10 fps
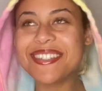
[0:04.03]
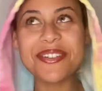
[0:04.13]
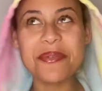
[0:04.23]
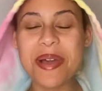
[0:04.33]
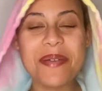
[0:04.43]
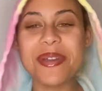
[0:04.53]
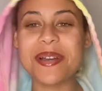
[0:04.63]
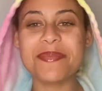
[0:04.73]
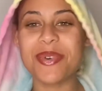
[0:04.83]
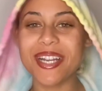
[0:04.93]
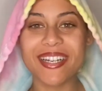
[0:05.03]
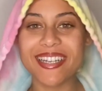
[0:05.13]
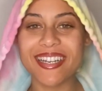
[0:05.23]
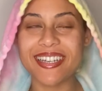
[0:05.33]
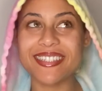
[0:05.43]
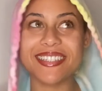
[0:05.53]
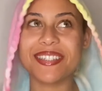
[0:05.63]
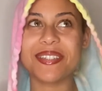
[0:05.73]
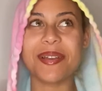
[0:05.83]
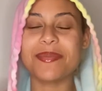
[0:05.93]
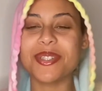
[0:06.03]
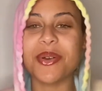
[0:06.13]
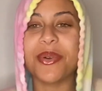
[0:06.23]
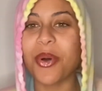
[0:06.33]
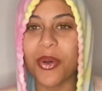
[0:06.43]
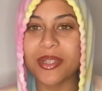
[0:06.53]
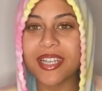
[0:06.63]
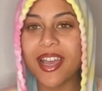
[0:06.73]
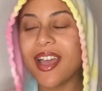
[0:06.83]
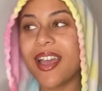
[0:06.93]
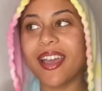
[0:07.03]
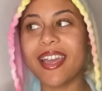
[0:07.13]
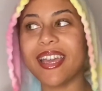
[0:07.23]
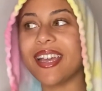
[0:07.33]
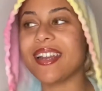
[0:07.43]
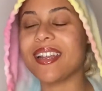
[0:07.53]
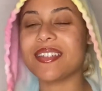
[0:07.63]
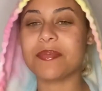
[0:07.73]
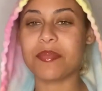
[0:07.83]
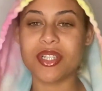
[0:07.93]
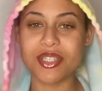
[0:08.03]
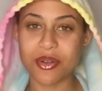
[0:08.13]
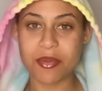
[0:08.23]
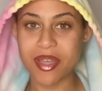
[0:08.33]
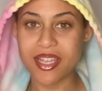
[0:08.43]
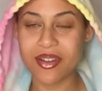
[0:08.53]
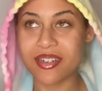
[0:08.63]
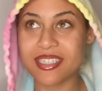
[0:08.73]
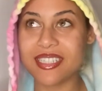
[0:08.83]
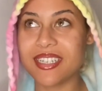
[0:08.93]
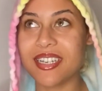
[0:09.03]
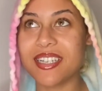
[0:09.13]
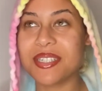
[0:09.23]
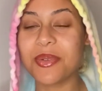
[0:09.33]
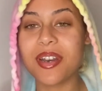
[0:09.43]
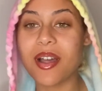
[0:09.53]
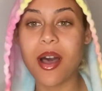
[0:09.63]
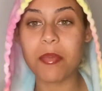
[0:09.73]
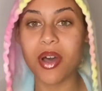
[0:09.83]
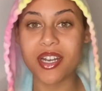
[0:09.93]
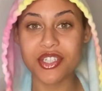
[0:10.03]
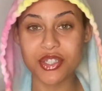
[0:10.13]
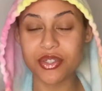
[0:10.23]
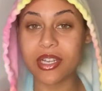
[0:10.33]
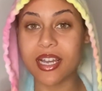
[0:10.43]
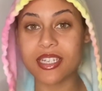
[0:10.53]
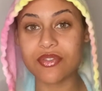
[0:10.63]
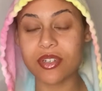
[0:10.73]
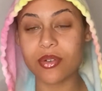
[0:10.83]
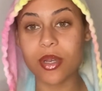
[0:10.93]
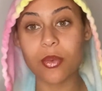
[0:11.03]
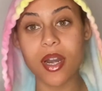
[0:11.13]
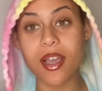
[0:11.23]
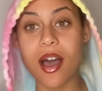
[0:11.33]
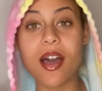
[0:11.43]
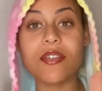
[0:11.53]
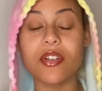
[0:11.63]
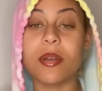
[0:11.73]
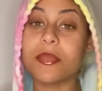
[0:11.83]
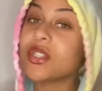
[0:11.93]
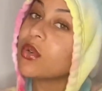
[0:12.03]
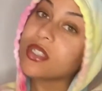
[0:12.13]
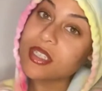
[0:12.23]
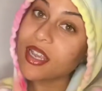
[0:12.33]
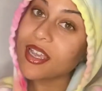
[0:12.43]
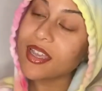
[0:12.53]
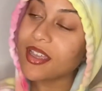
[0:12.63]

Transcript: Don't mind what I'm wearing. I just, I'm so cold and I'm about to go to bed, honestly. I just wanted to hop on and show you guys real quick what I got from the store today.